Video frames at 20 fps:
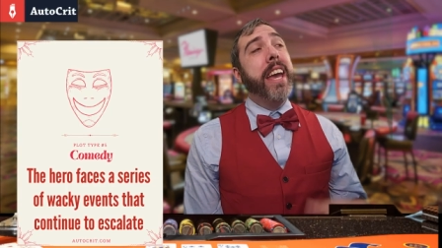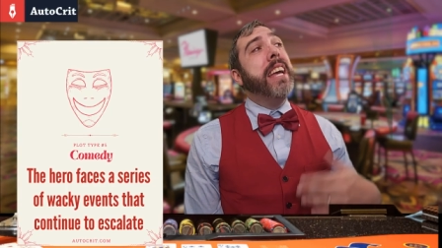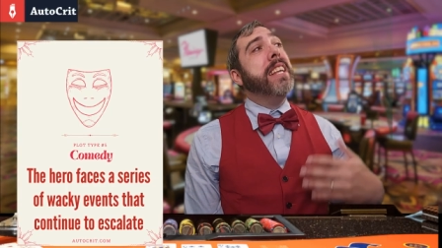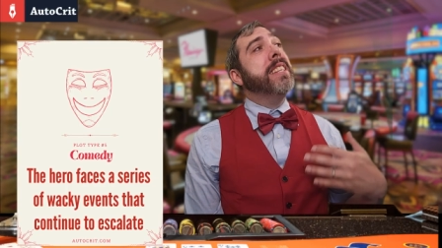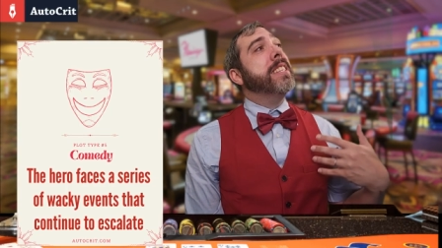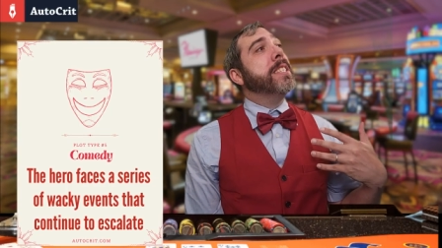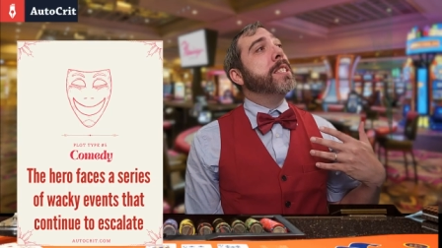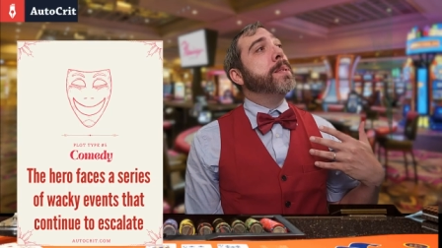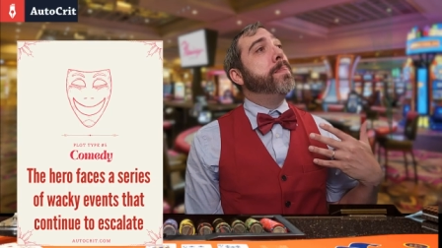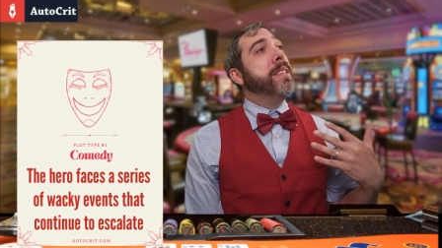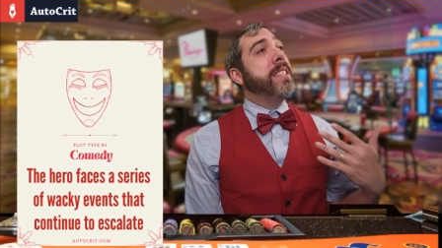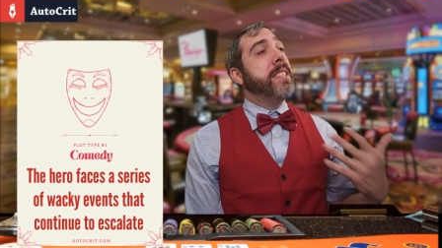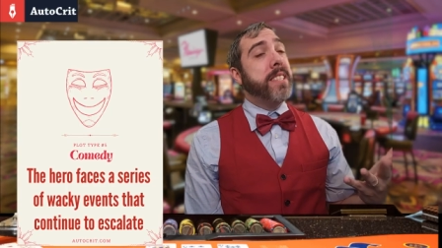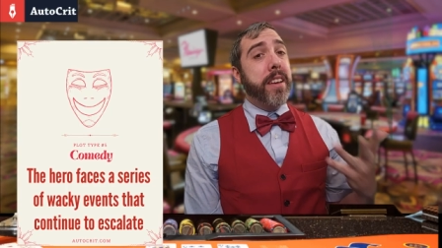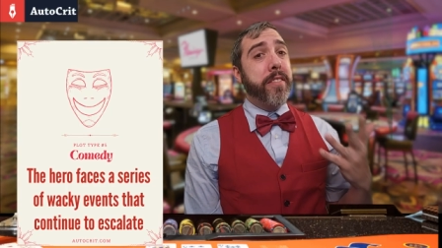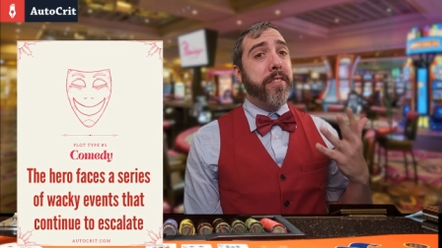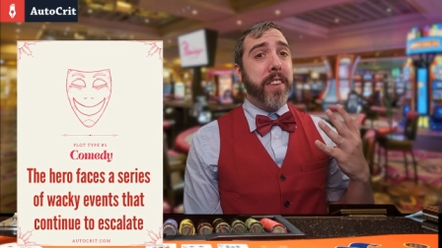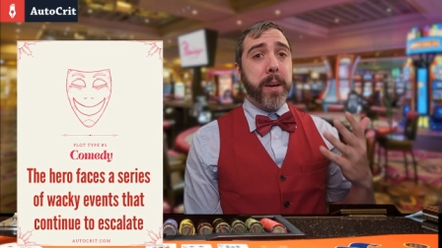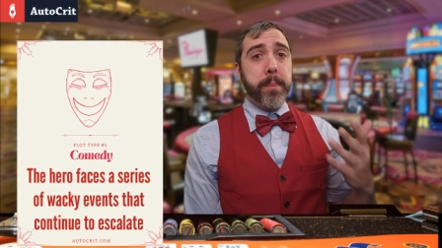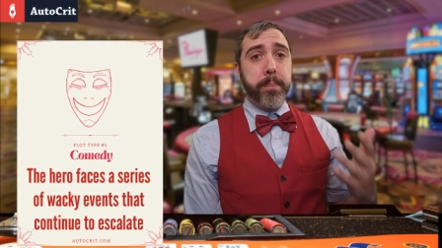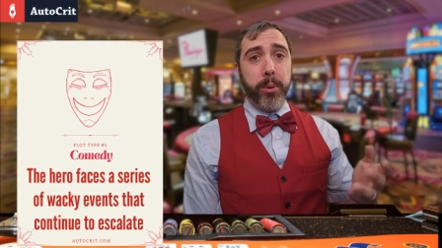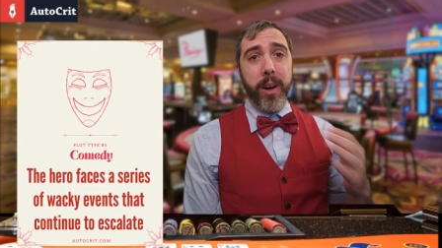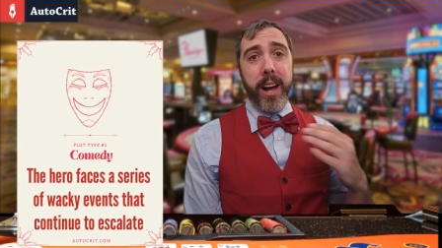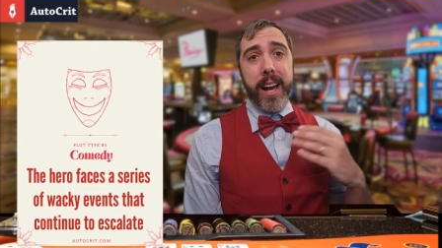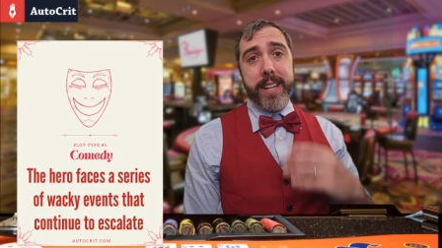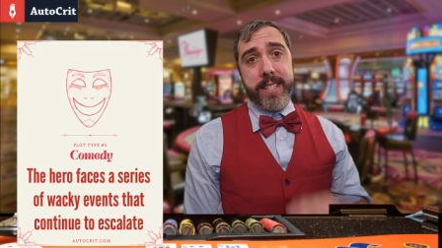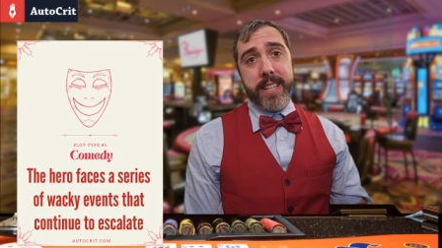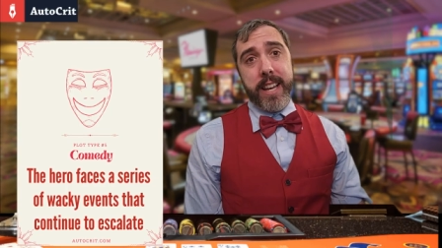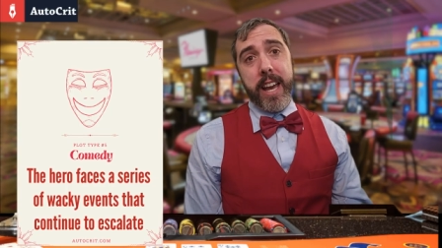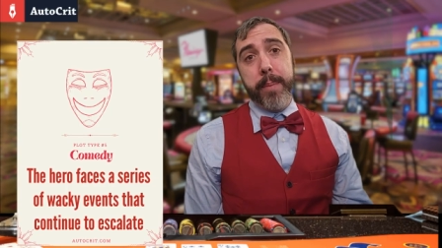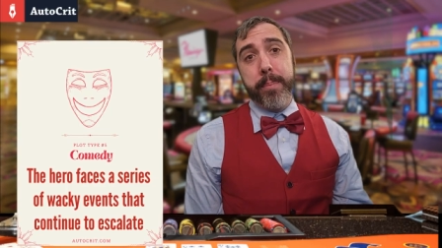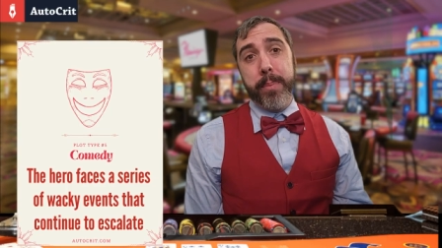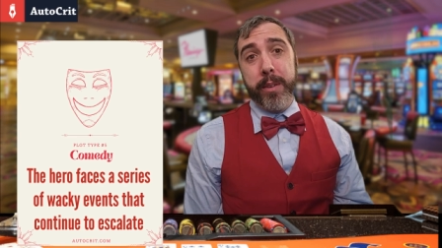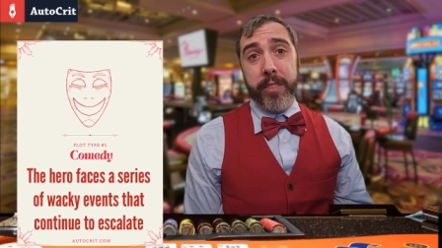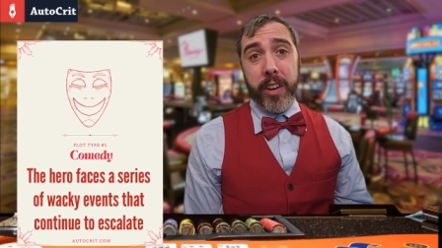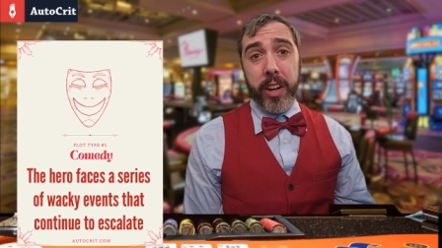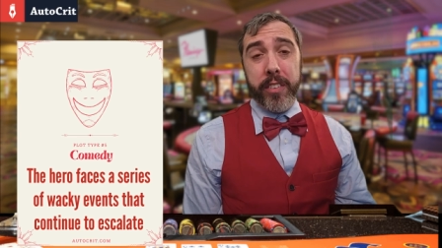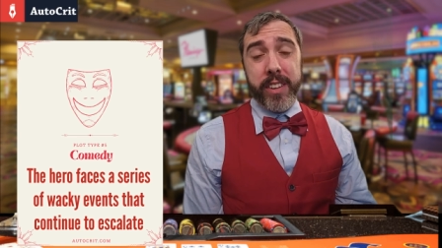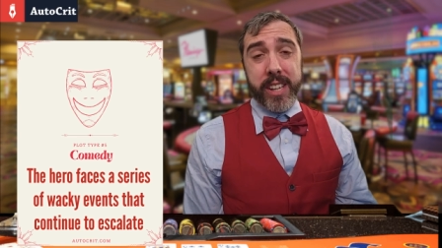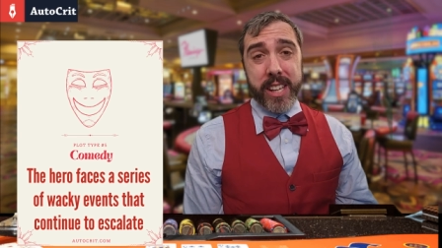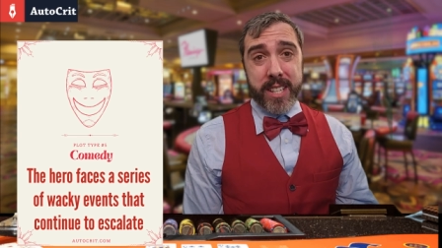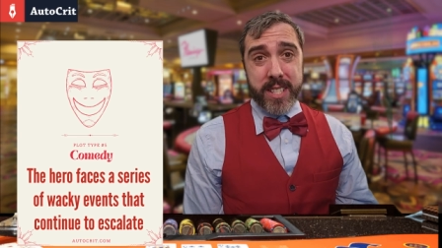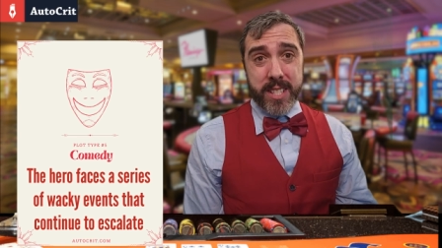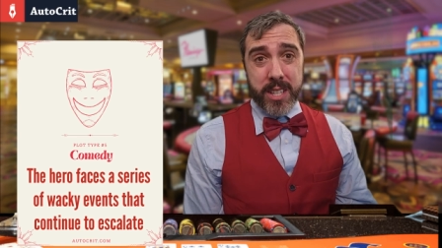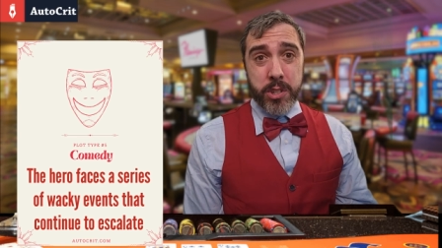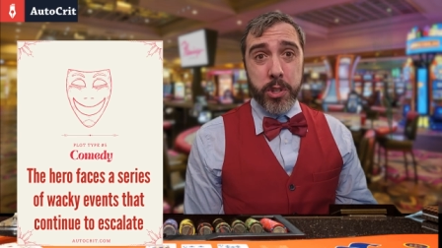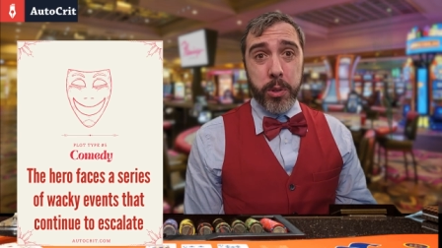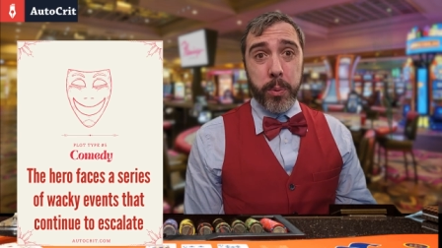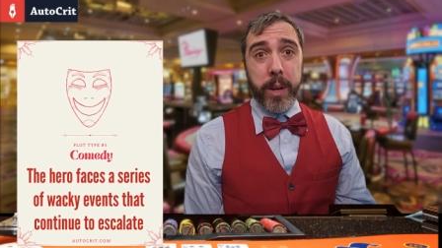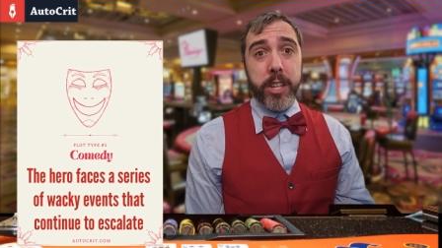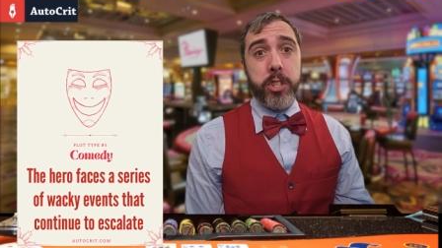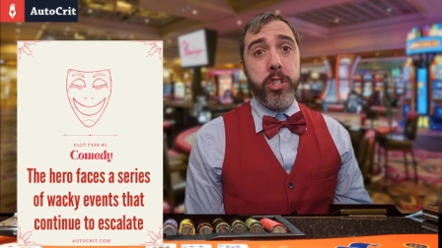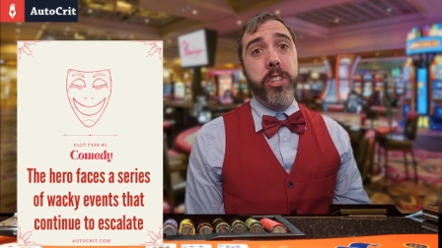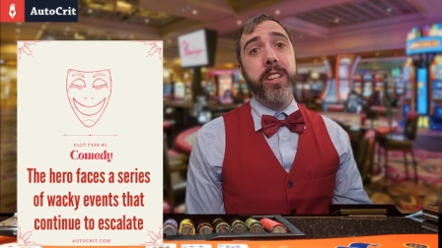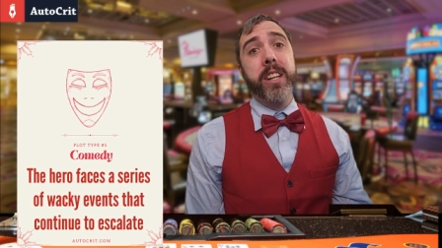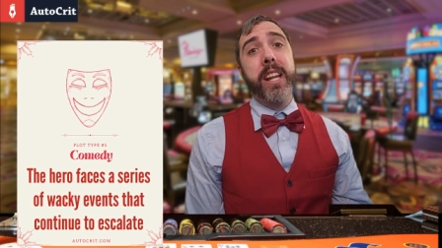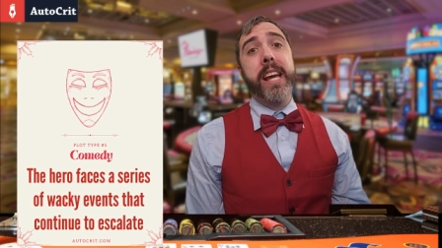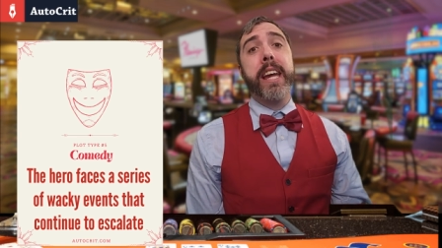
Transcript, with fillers: It's a specific plot type involving a situation